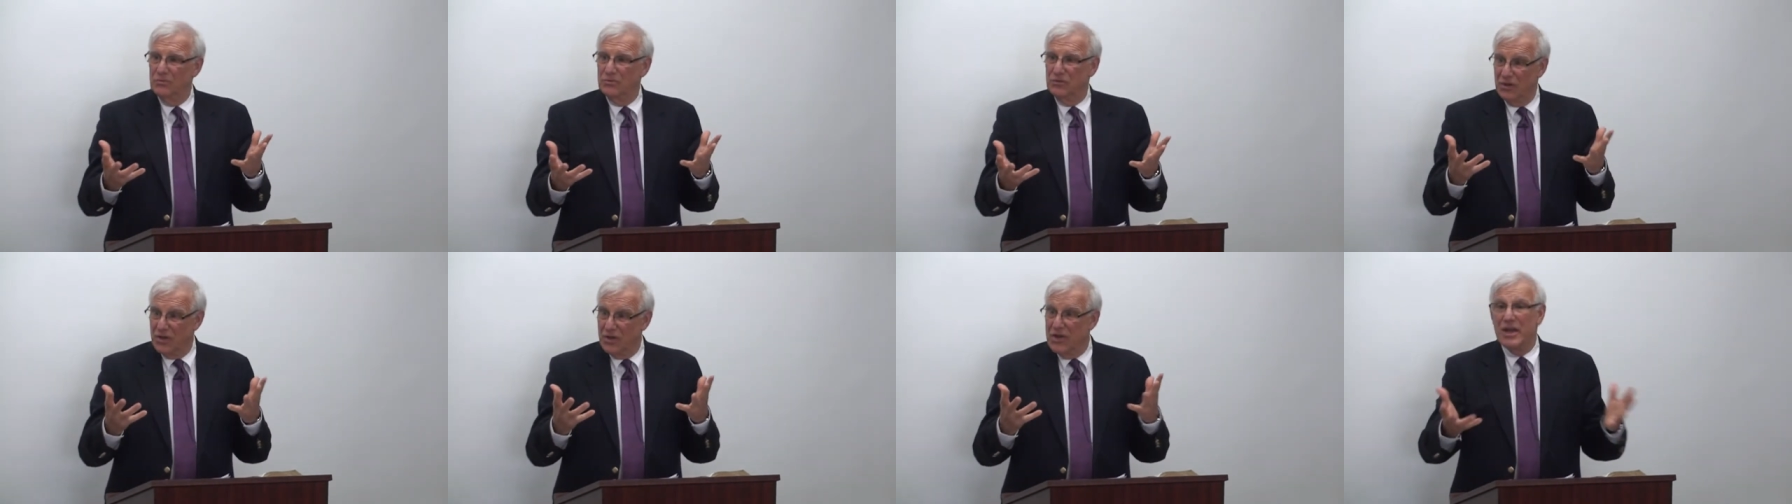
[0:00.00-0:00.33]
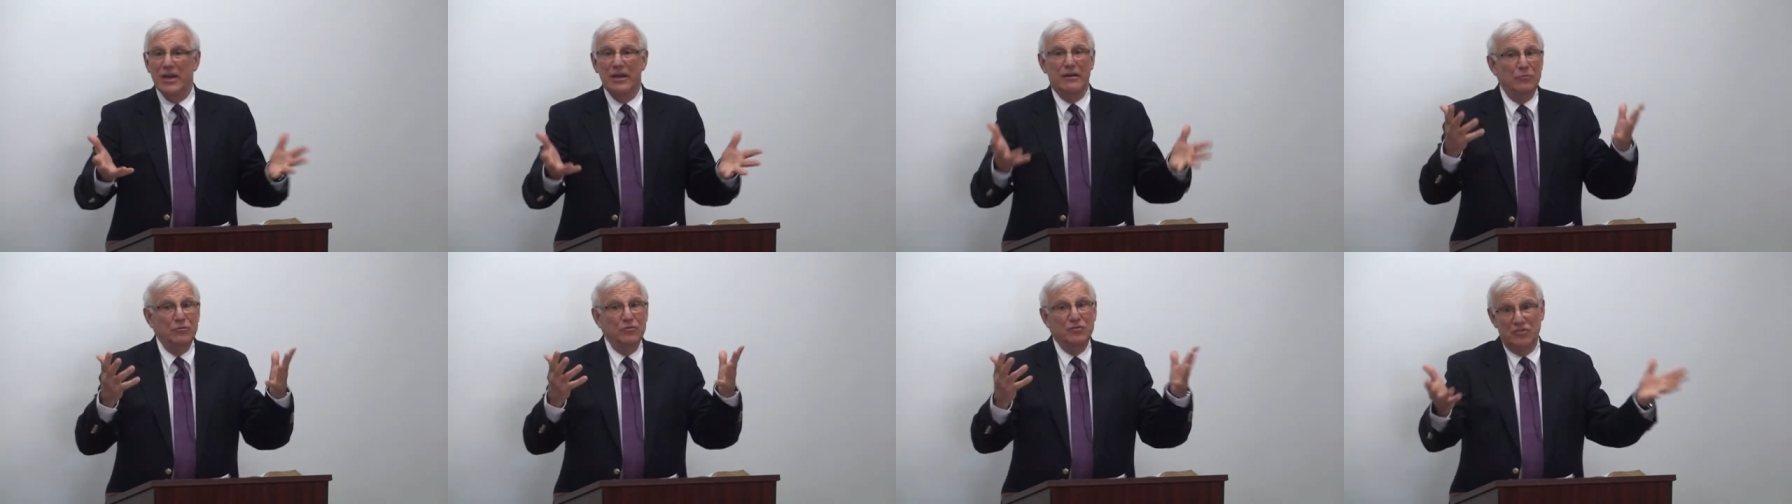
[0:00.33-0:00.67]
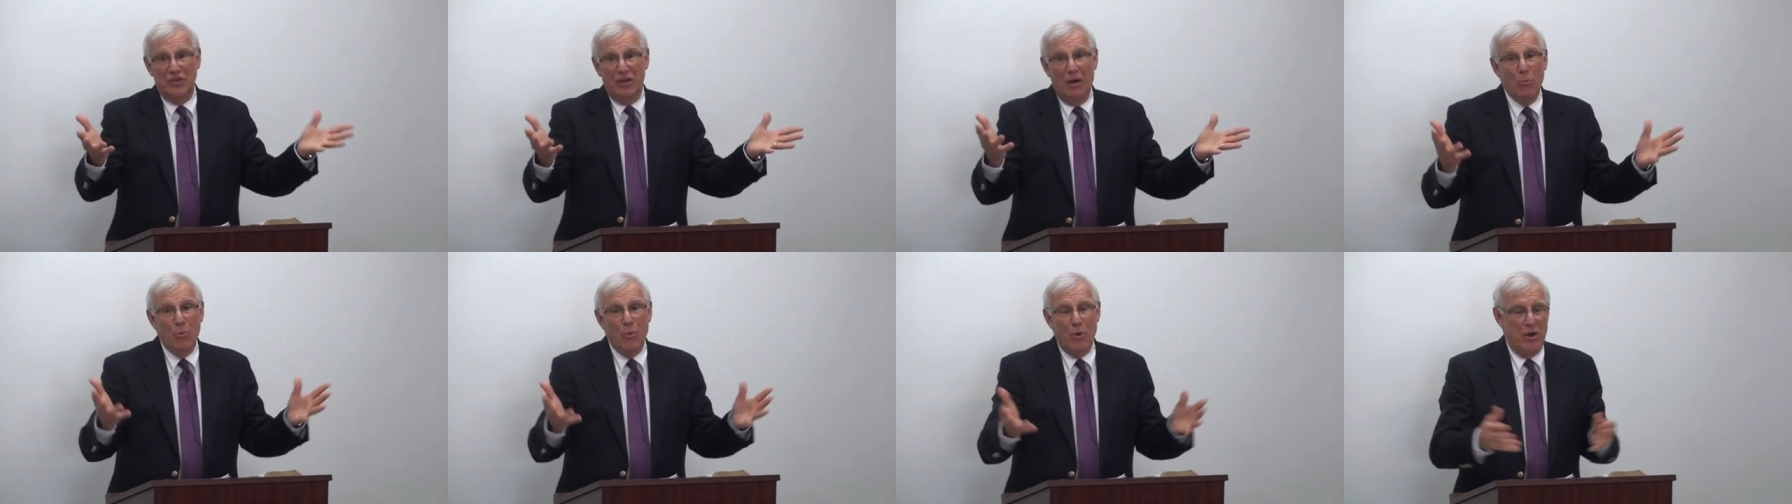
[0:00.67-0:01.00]
to give
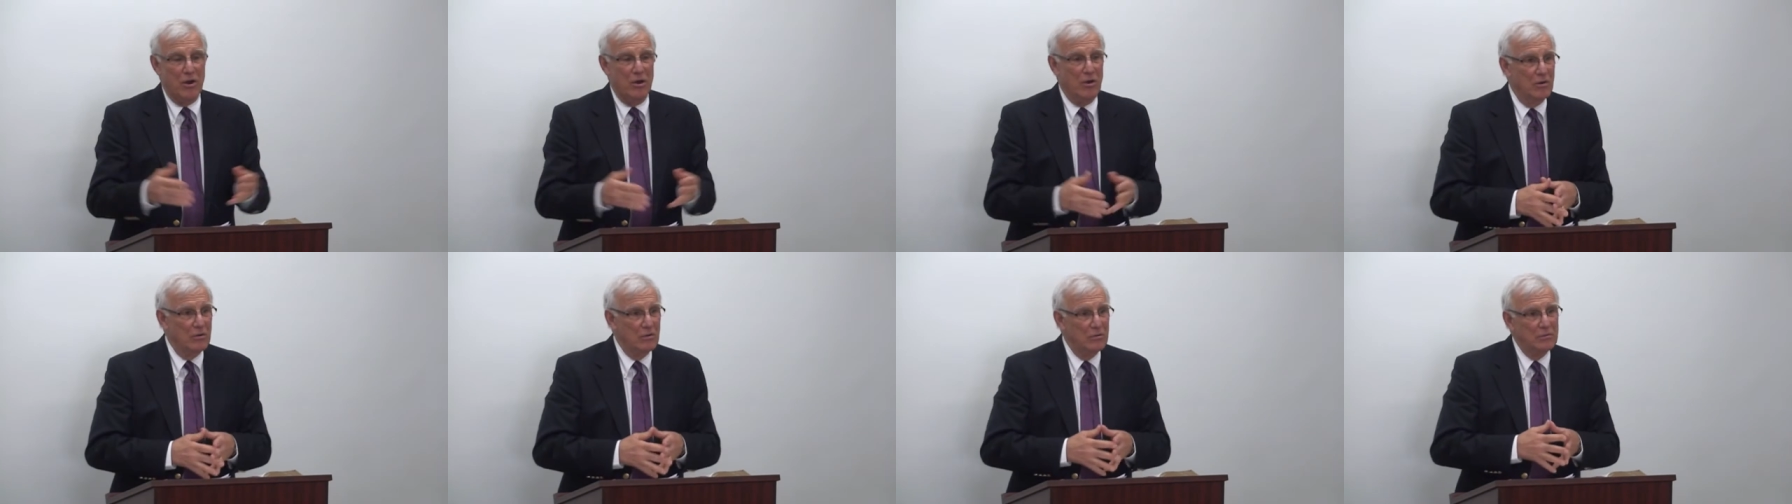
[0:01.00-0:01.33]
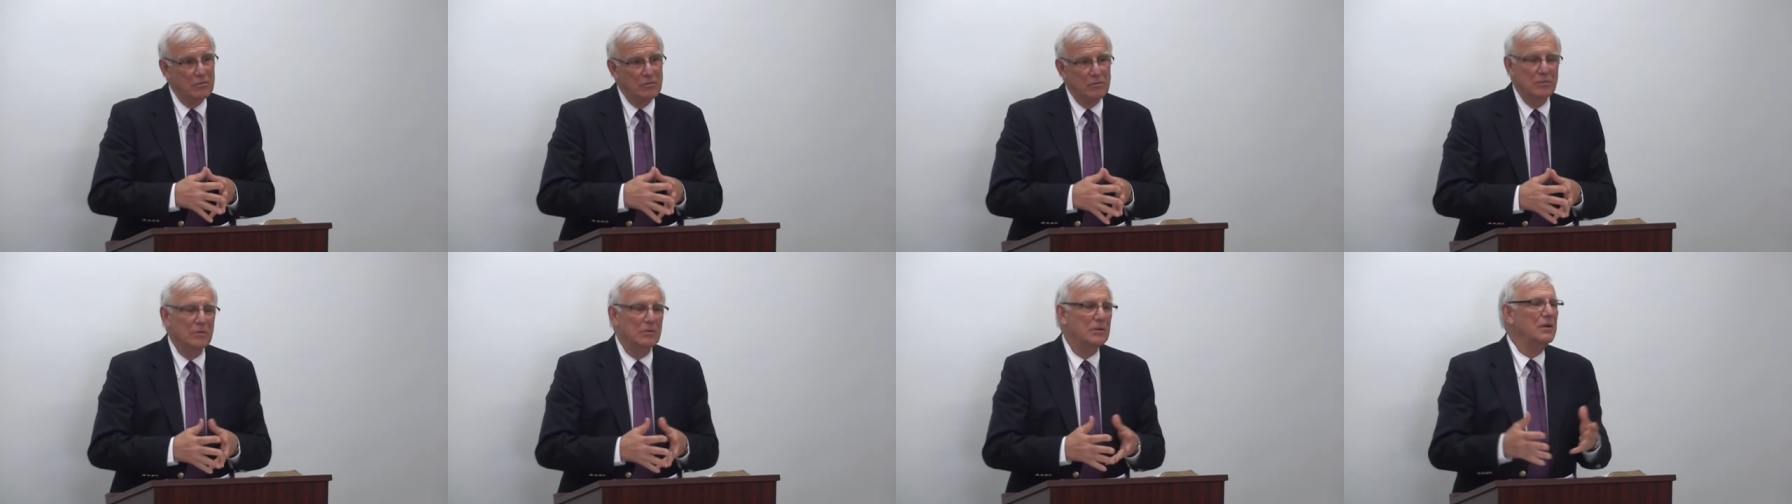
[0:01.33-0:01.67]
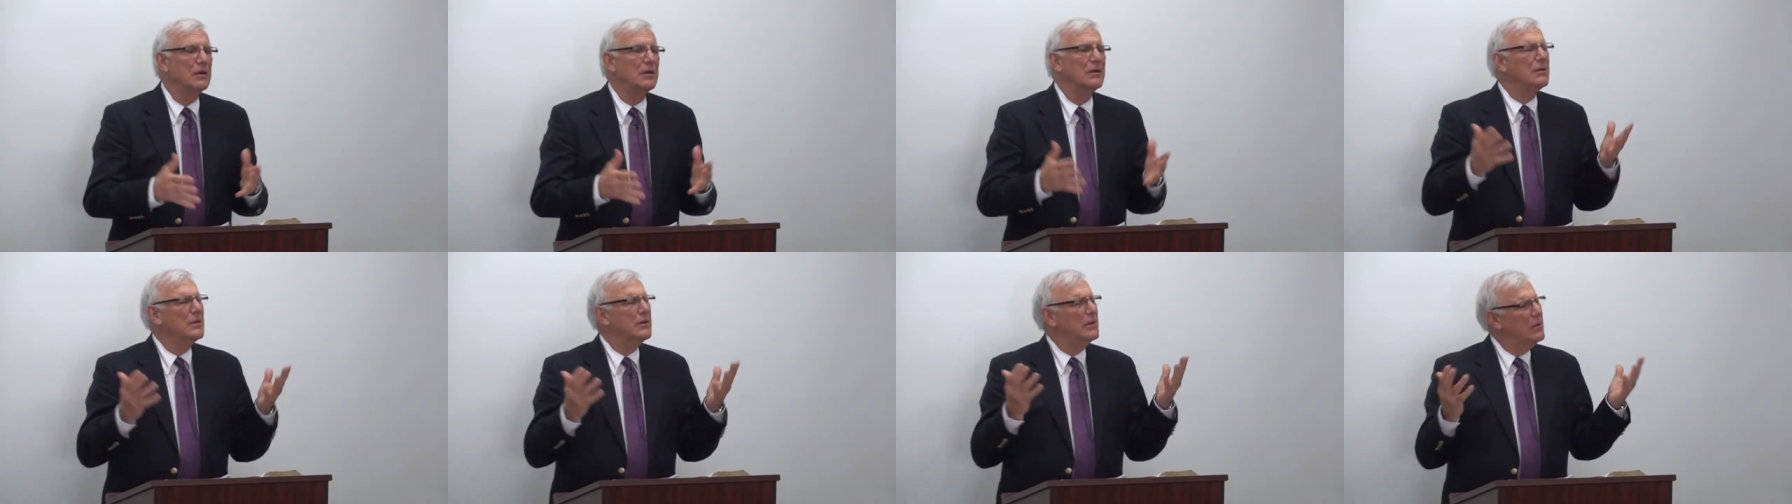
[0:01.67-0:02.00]
somewhere.
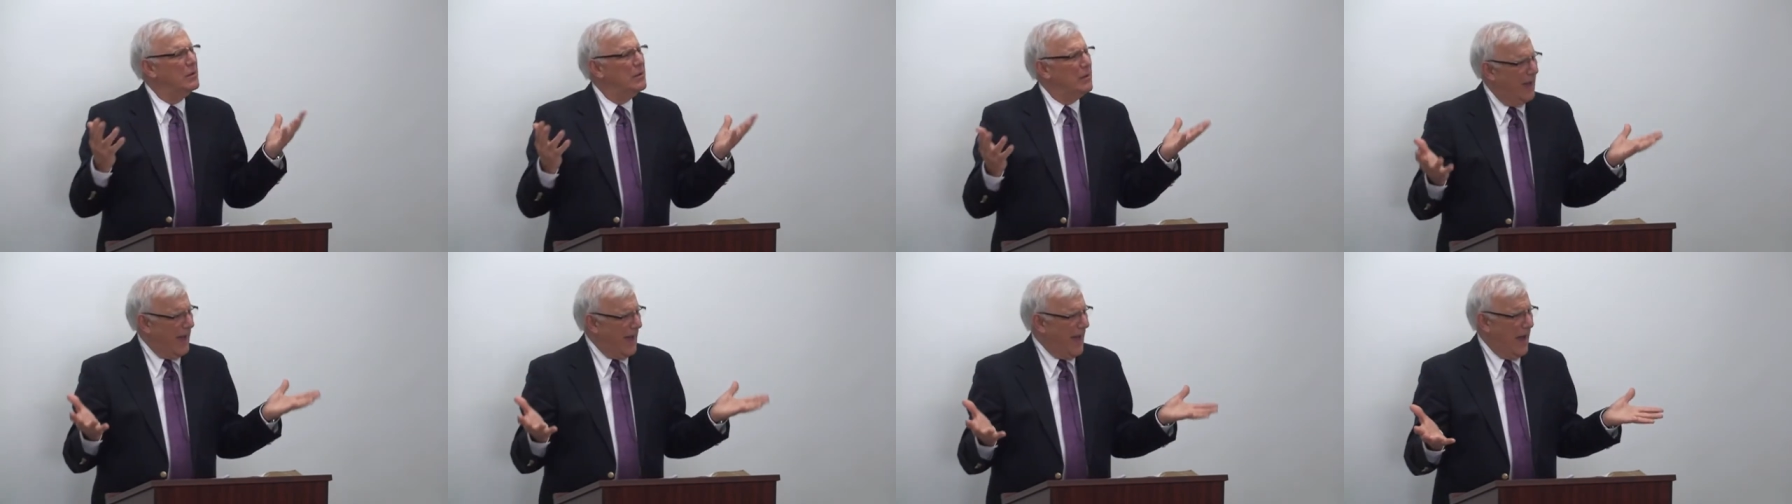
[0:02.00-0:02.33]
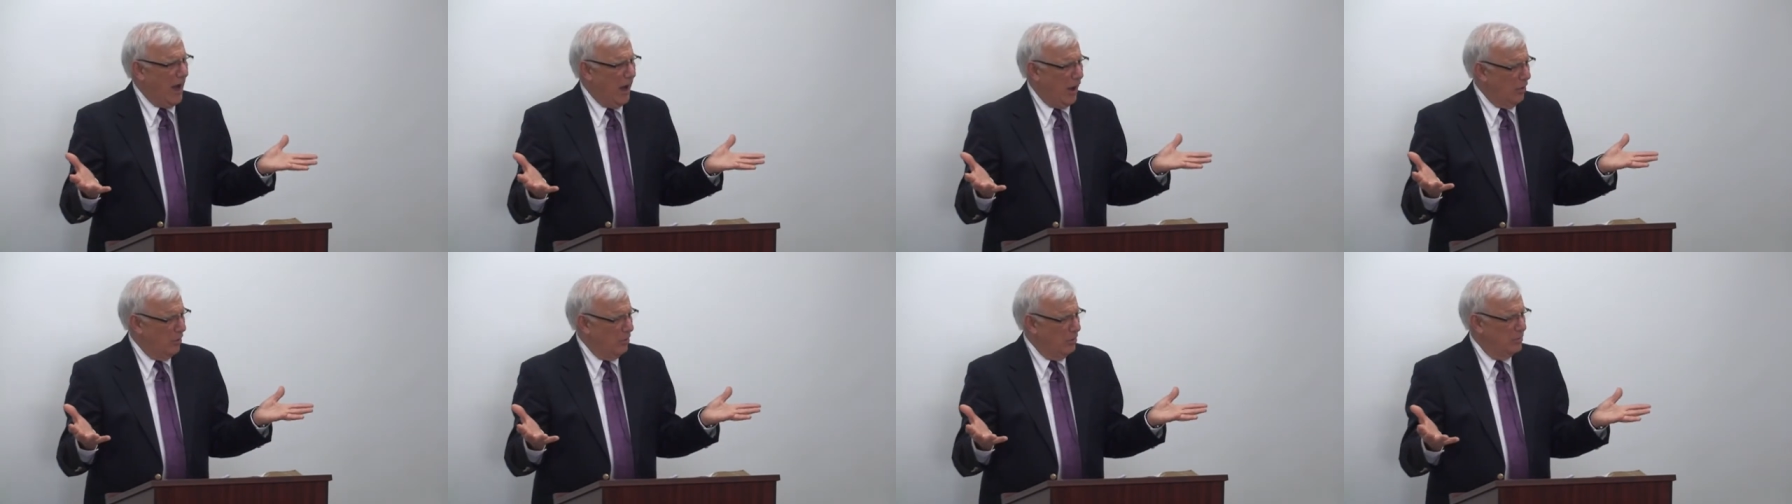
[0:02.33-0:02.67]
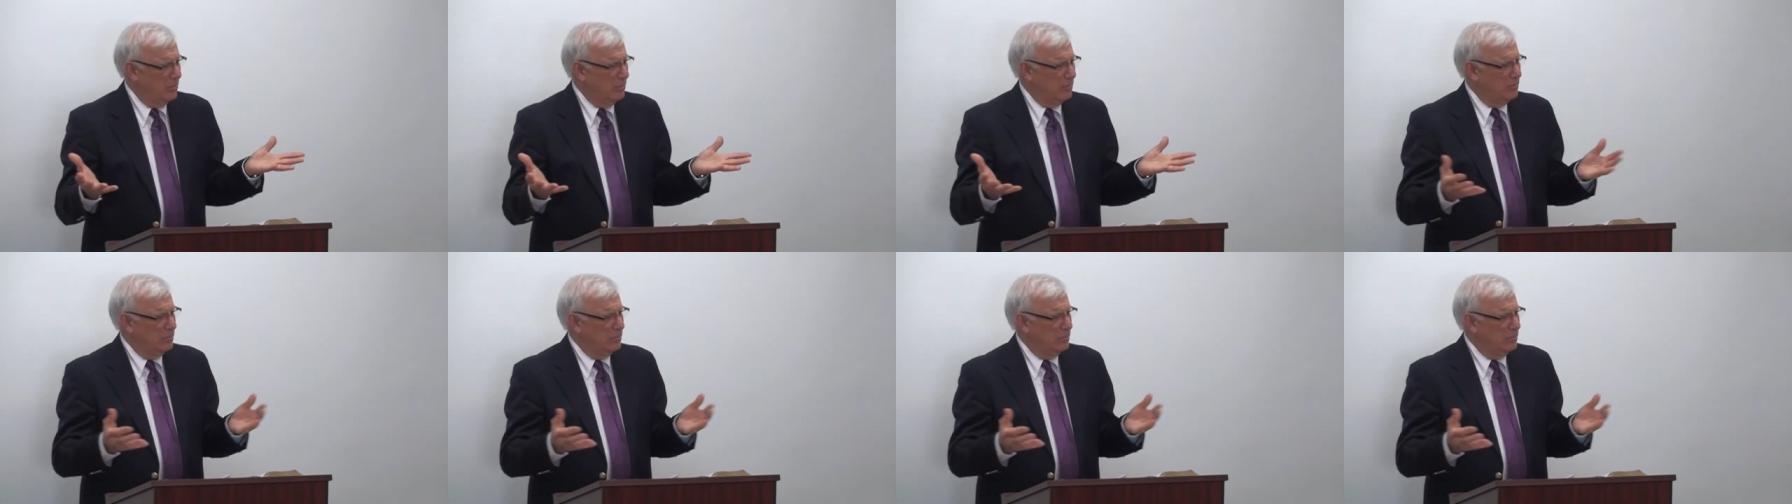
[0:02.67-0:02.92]
How?